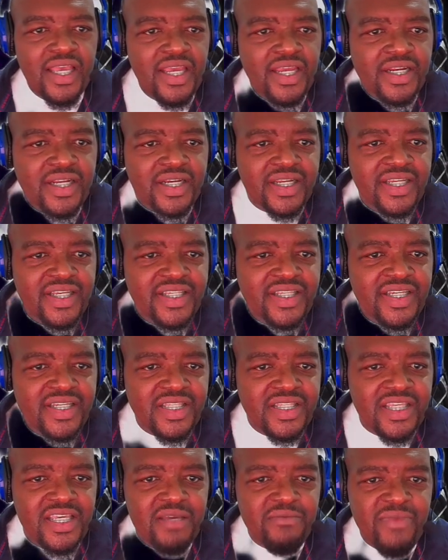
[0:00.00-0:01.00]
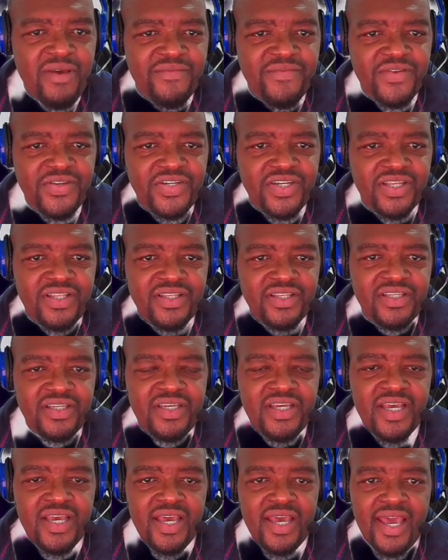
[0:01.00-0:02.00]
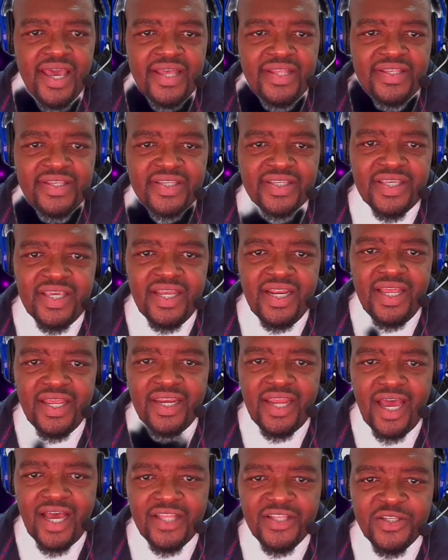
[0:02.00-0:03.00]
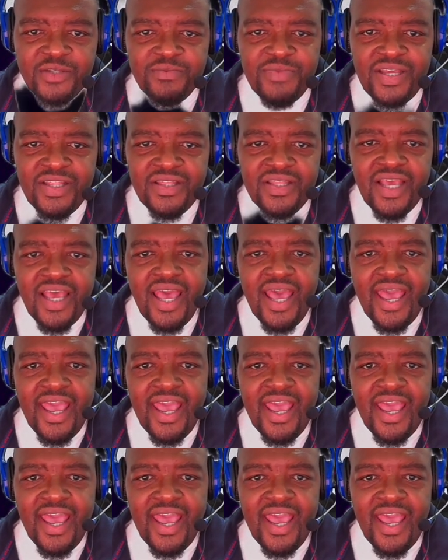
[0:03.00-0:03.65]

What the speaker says: increasing team efficiency and skill enhancement,